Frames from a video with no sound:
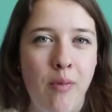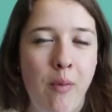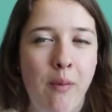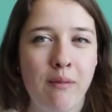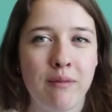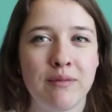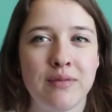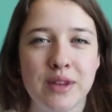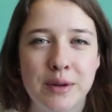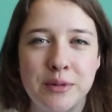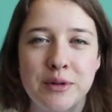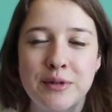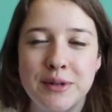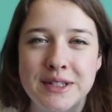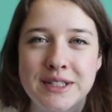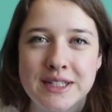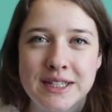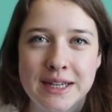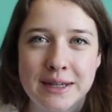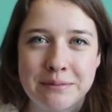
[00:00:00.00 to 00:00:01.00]
Number
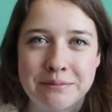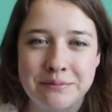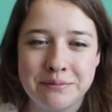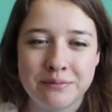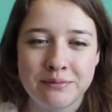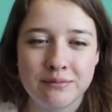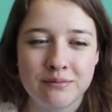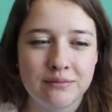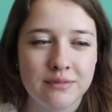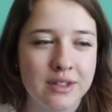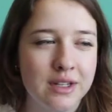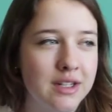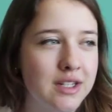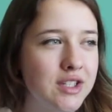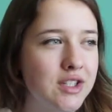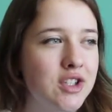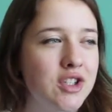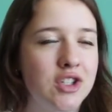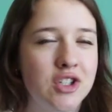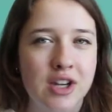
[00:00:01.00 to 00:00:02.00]
one tip,
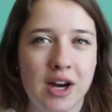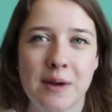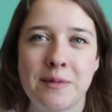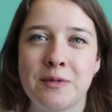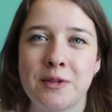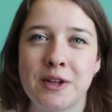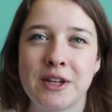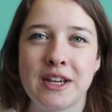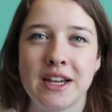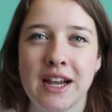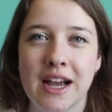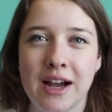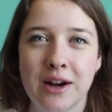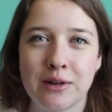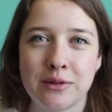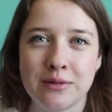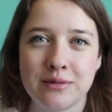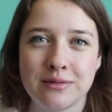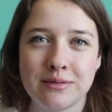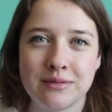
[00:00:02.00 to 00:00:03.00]
stop freaking out,
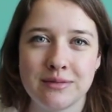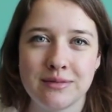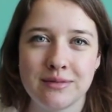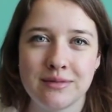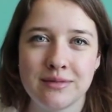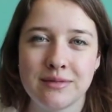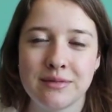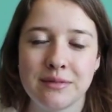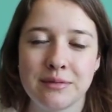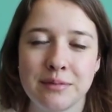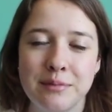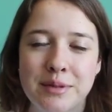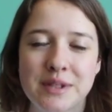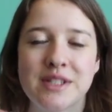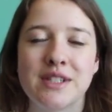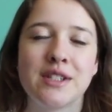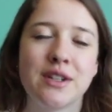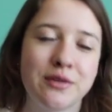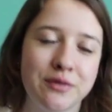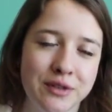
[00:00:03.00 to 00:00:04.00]
but
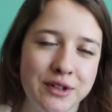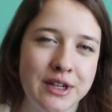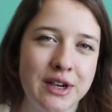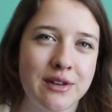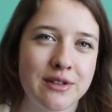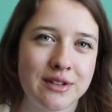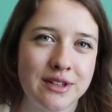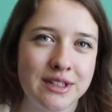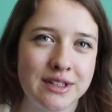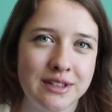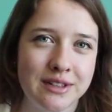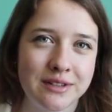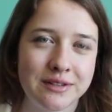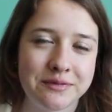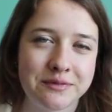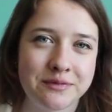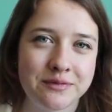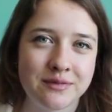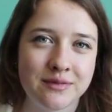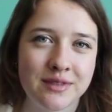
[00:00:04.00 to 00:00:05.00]
still freak out a little.
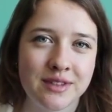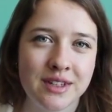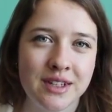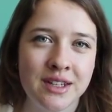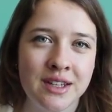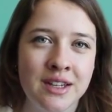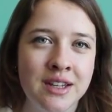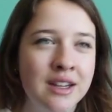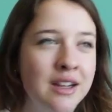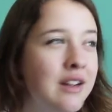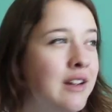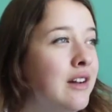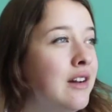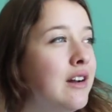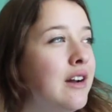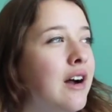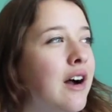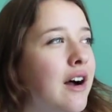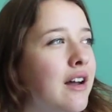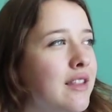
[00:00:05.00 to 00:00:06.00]

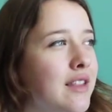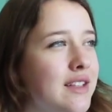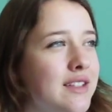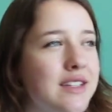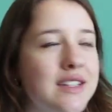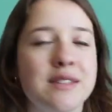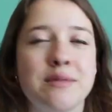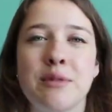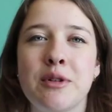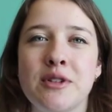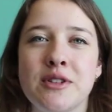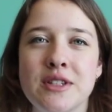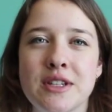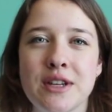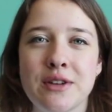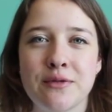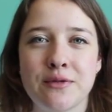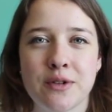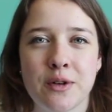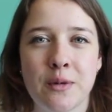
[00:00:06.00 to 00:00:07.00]
This is
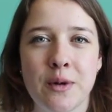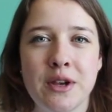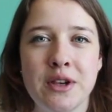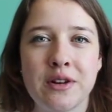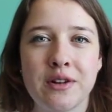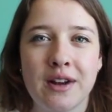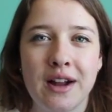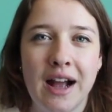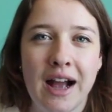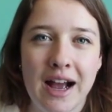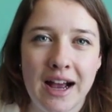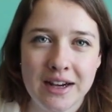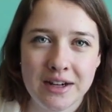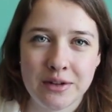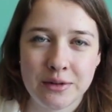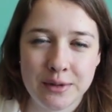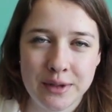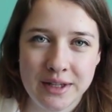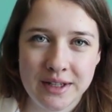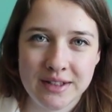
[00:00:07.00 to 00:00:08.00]
mostly for when you're at
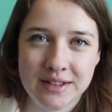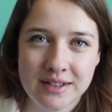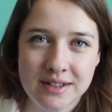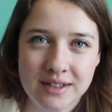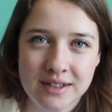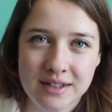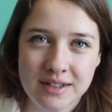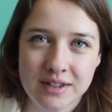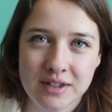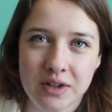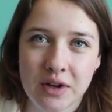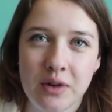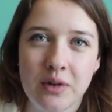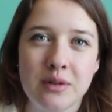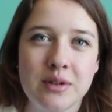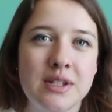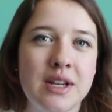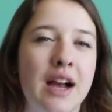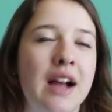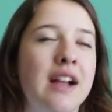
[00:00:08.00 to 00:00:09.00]
Queen's. So
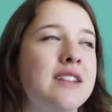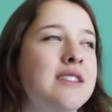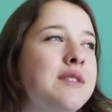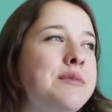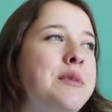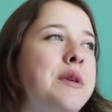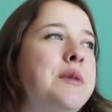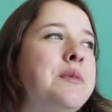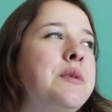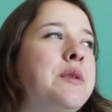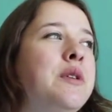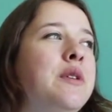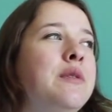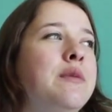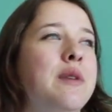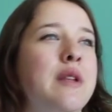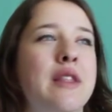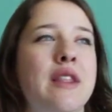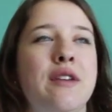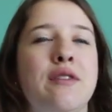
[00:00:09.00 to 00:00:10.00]
tons of people,
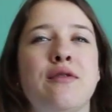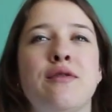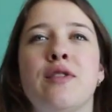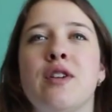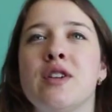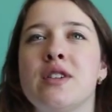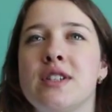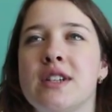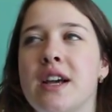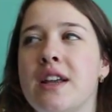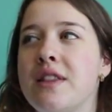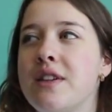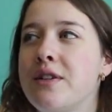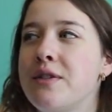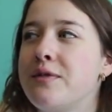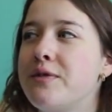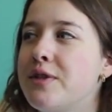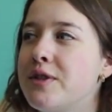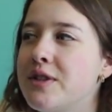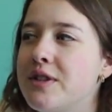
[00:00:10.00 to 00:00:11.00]
when they first get there
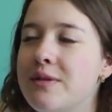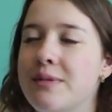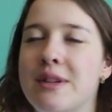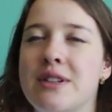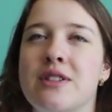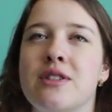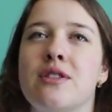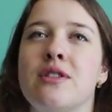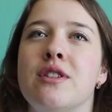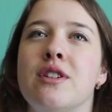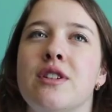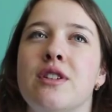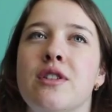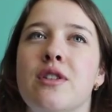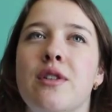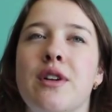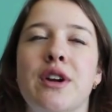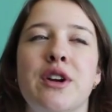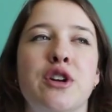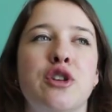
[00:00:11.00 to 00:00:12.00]
in first semester, they're
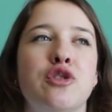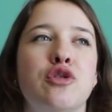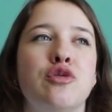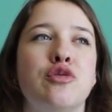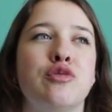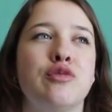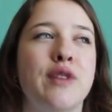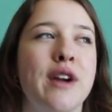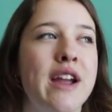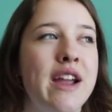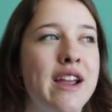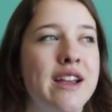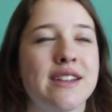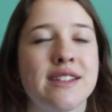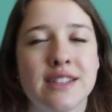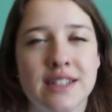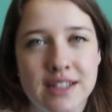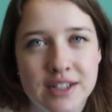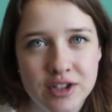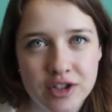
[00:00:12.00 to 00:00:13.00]
going
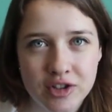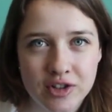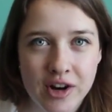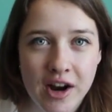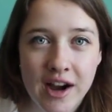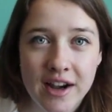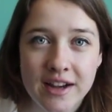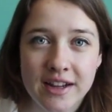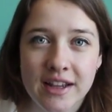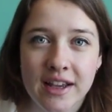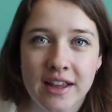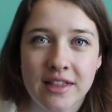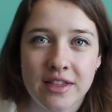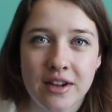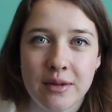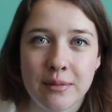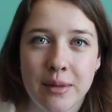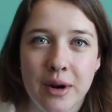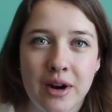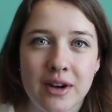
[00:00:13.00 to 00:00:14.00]
crazy trying to get
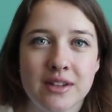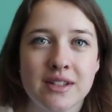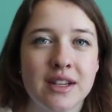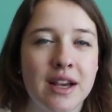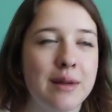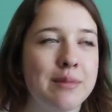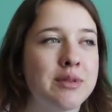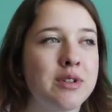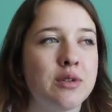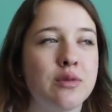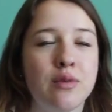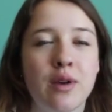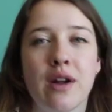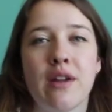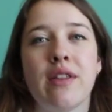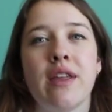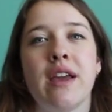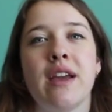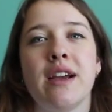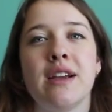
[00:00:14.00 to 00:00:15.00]
their marks up to
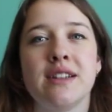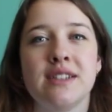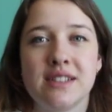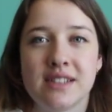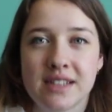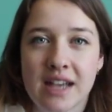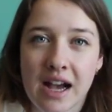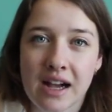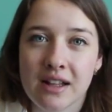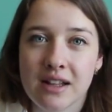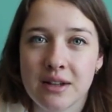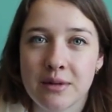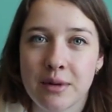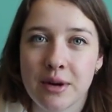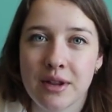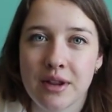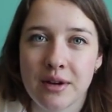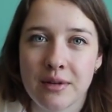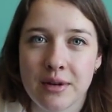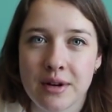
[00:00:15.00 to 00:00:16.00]
exactly
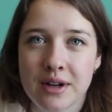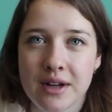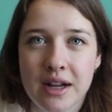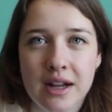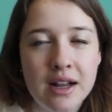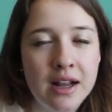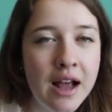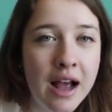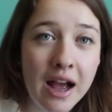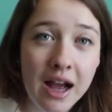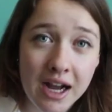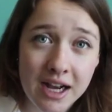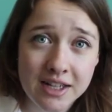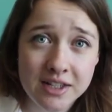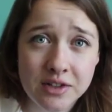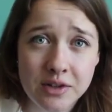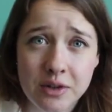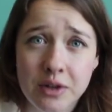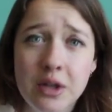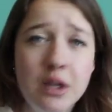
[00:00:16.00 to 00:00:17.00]
where they were in high
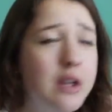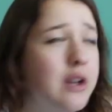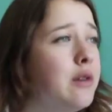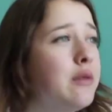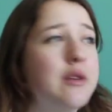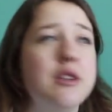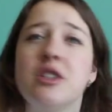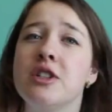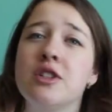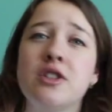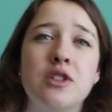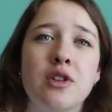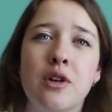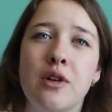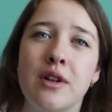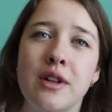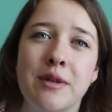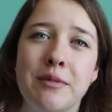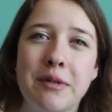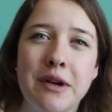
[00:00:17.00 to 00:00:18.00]
school, which is
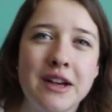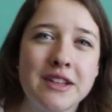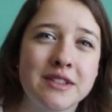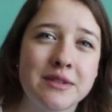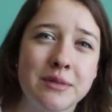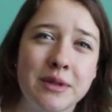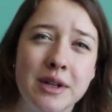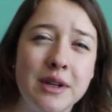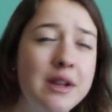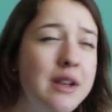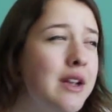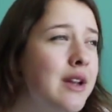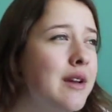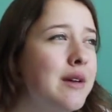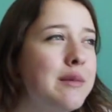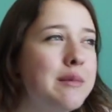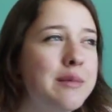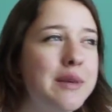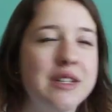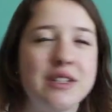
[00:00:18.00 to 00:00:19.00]
totally possible.
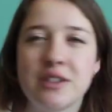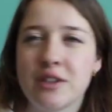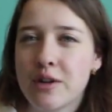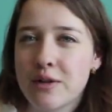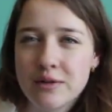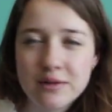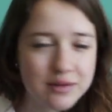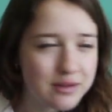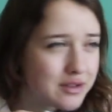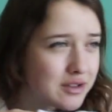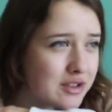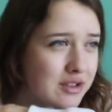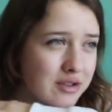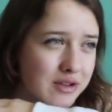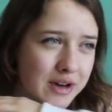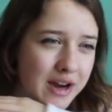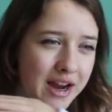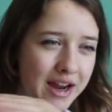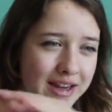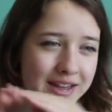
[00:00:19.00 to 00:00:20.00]
But don't
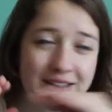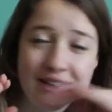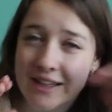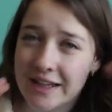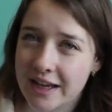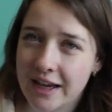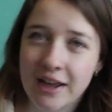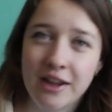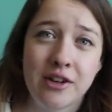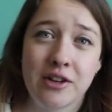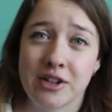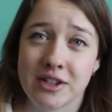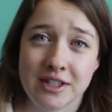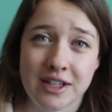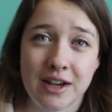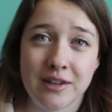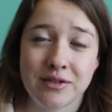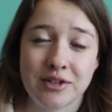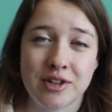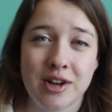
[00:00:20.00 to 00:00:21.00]
try and kill
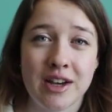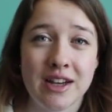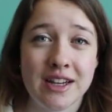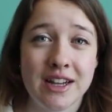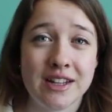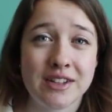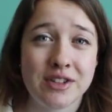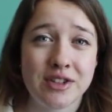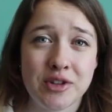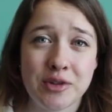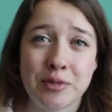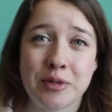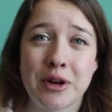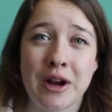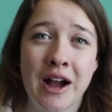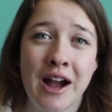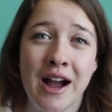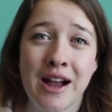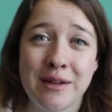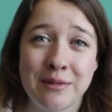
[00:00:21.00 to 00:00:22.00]
yourself trying to get super
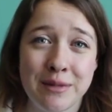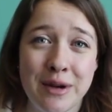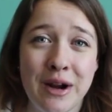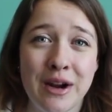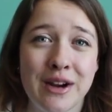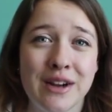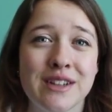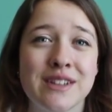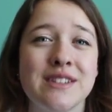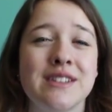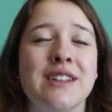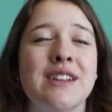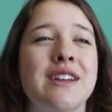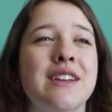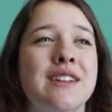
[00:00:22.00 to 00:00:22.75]
high marks.